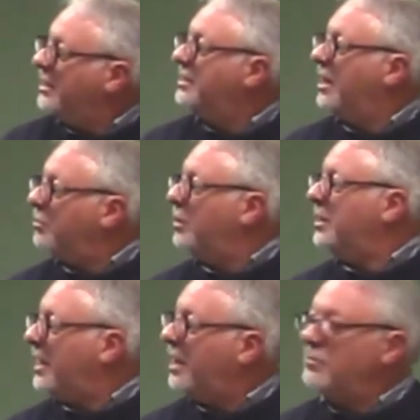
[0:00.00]
It doesn't
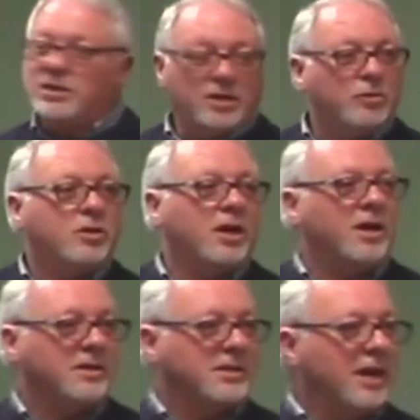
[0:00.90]
mean having no
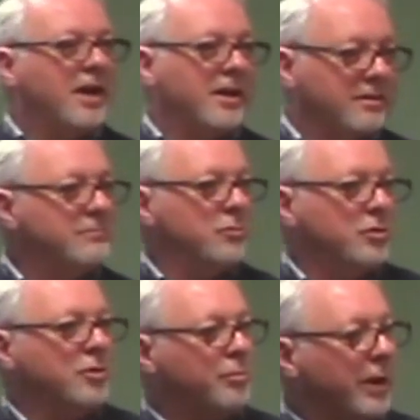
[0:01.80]
contact
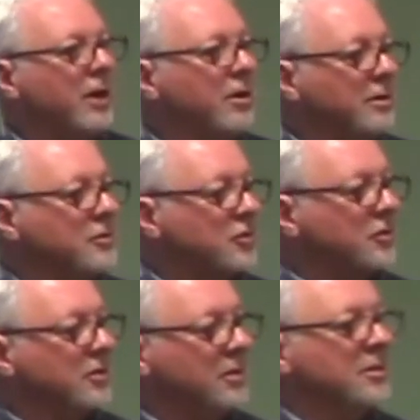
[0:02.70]
with your parents,